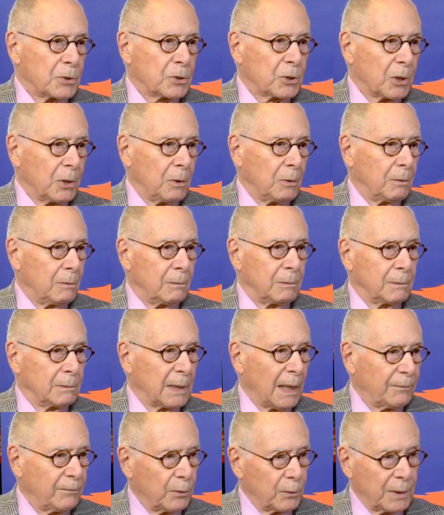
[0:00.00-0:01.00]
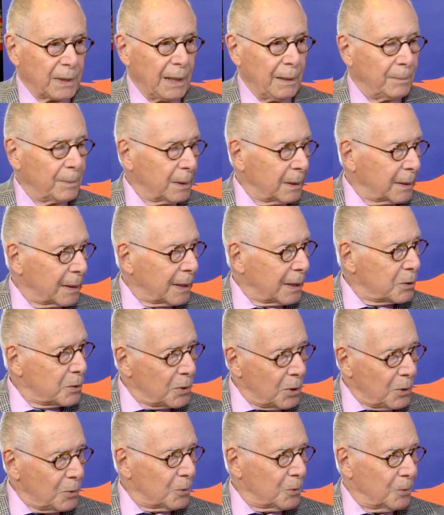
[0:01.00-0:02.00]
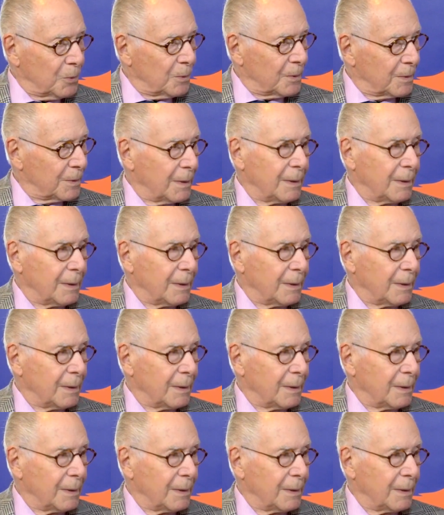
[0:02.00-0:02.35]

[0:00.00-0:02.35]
So that vocabulary I knew.